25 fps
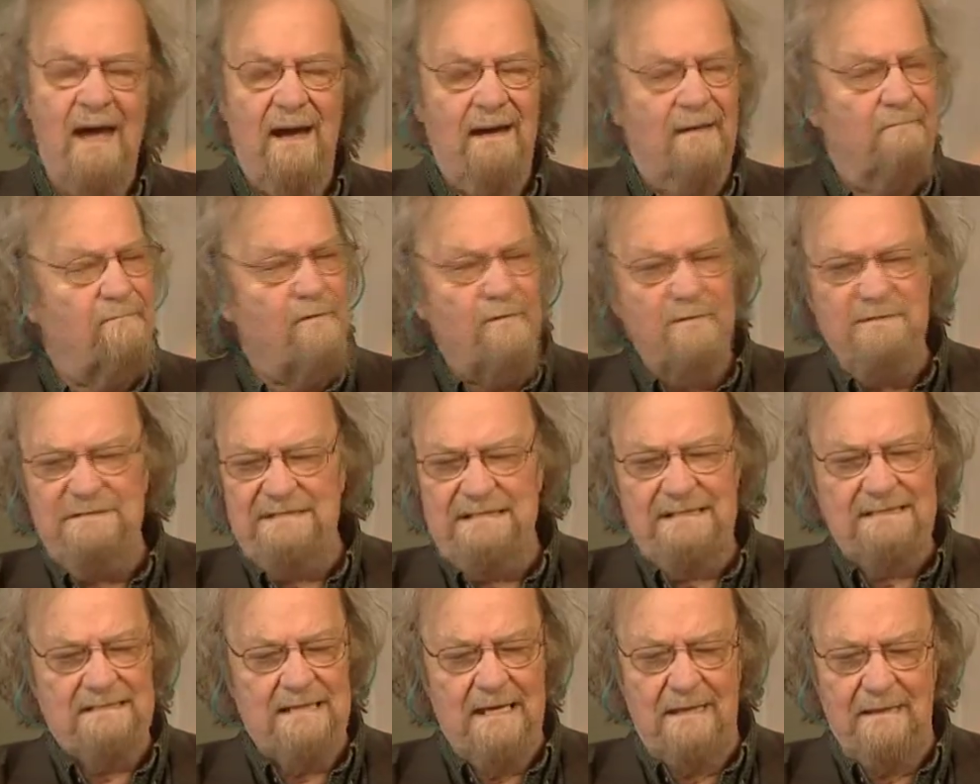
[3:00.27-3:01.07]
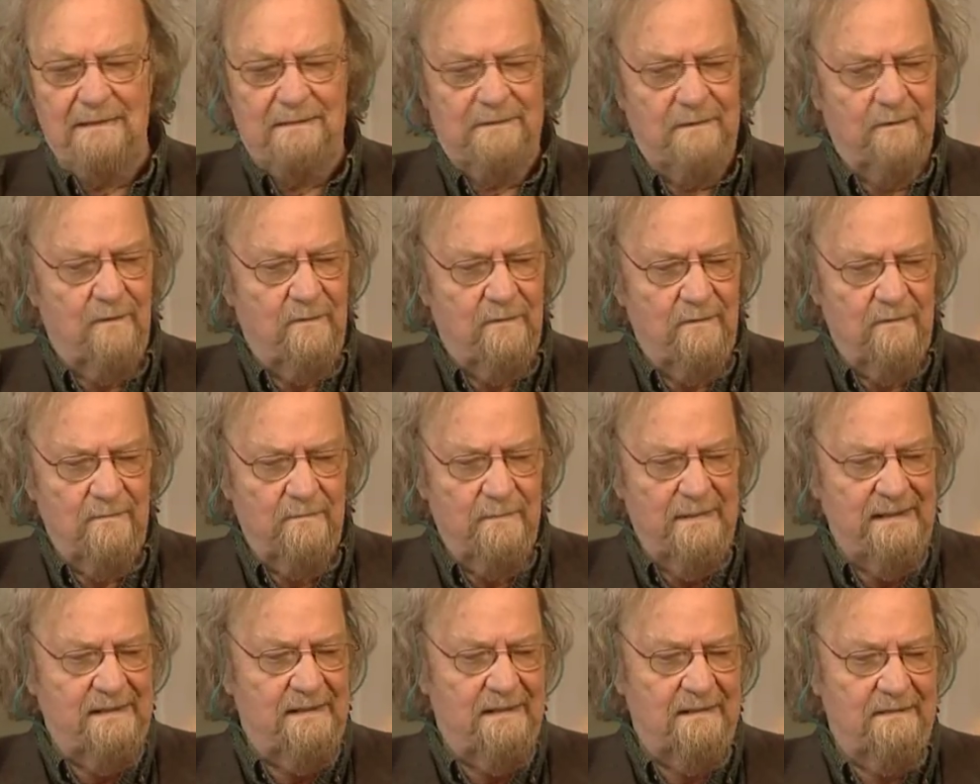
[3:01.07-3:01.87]
I've always disliked all
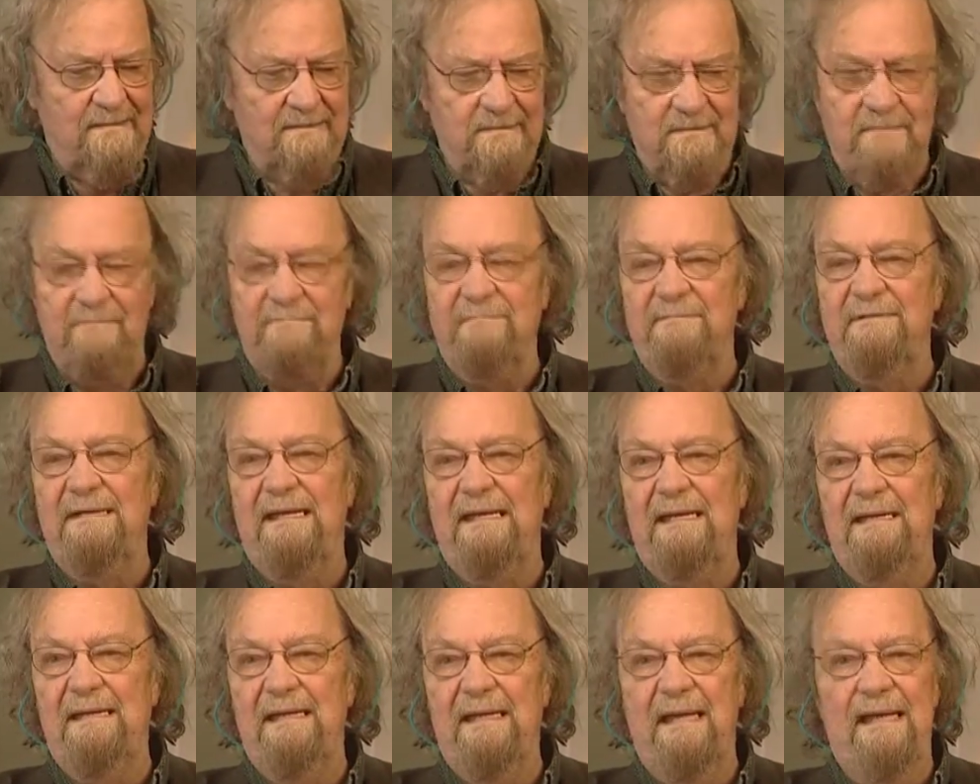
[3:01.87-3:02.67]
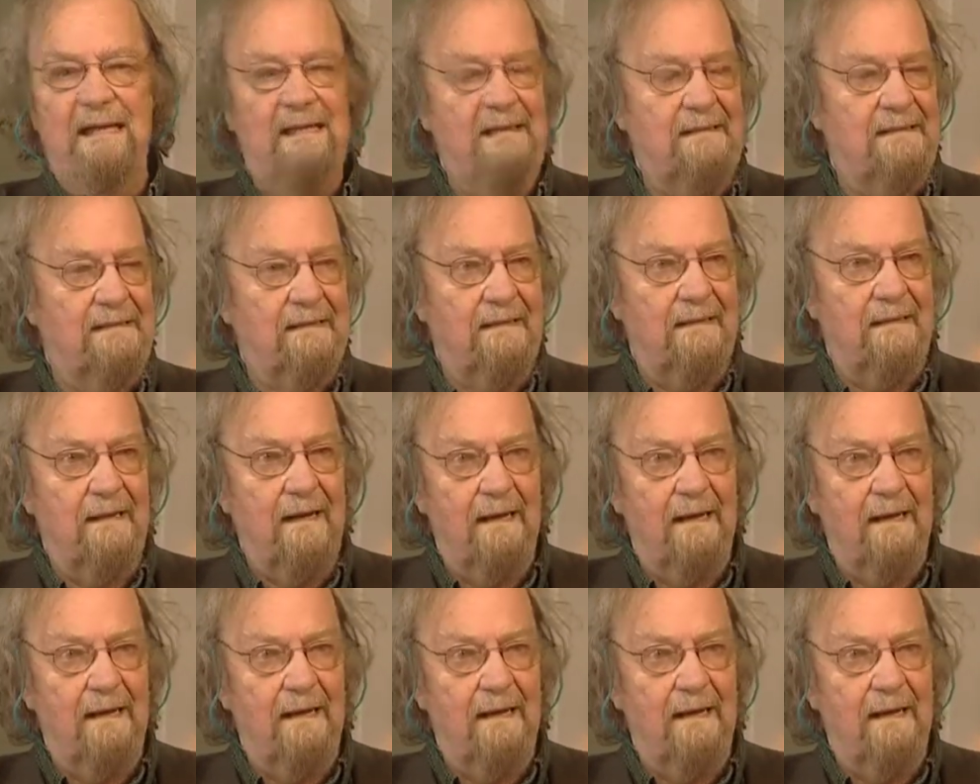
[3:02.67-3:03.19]
meetings of anything.